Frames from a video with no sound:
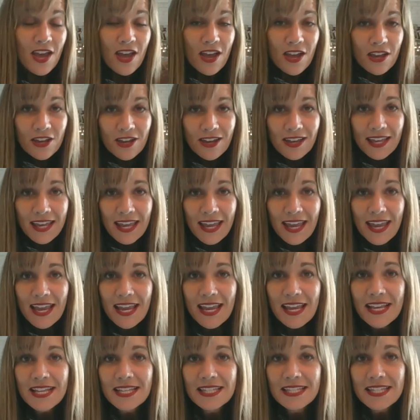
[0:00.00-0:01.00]

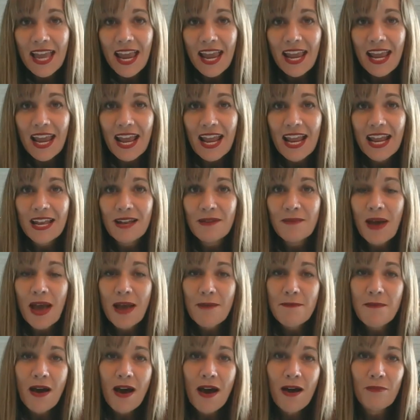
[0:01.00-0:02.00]
cookies, and my
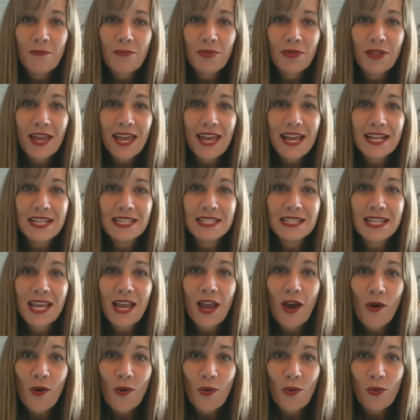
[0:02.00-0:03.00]
mom plays the
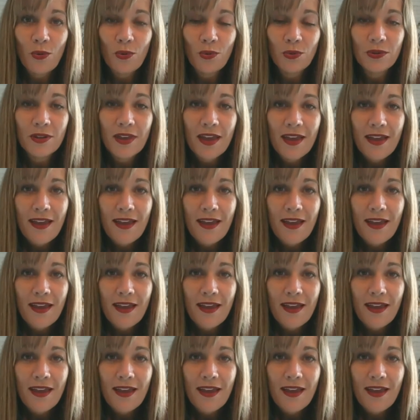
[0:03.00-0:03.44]
old